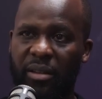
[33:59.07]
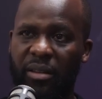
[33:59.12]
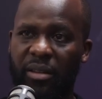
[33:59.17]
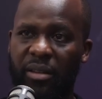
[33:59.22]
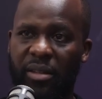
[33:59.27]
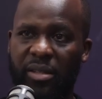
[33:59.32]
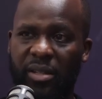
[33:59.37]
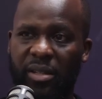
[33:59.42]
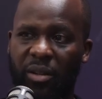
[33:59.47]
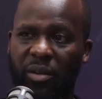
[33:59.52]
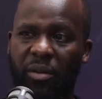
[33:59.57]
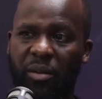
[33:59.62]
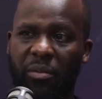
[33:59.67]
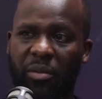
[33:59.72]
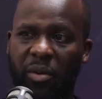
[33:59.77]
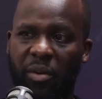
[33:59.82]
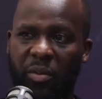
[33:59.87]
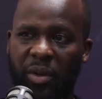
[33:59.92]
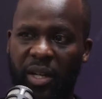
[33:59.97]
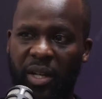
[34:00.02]
there's a lot
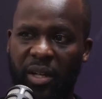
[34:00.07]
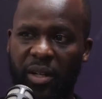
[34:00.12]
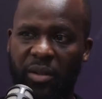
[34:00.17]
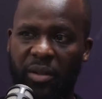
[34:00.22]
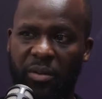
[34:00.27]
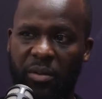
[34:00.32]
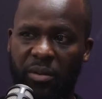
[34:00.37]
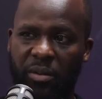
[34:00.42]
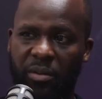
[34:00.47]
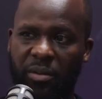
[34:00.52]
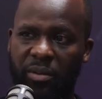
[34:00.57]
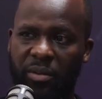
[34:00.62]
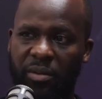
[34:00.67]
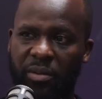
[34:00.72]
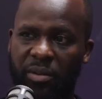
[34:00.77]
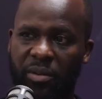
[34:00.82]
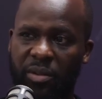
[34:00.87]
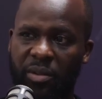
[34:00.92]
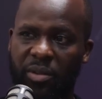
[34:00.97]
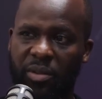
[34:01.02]
more we can do
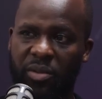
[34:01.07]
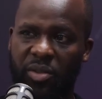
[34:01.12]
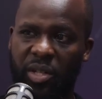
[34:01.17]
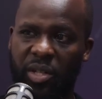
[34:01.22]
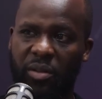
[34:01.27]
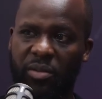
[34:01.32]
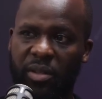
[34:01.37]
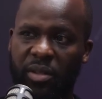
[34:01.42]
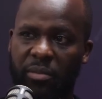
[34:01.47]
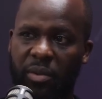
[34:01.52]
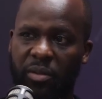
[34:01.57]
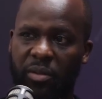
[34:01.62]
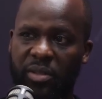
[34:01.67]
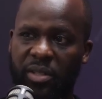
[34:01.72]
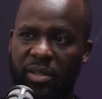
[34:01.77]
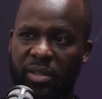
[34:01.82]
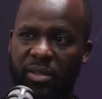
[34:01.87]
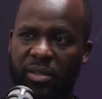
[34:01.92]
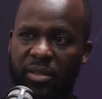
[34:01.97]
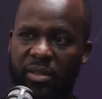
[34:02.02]
to shout
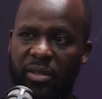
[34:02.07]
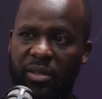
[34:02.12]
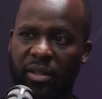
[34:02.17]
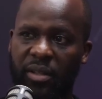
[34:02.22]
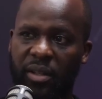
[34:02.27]
about it.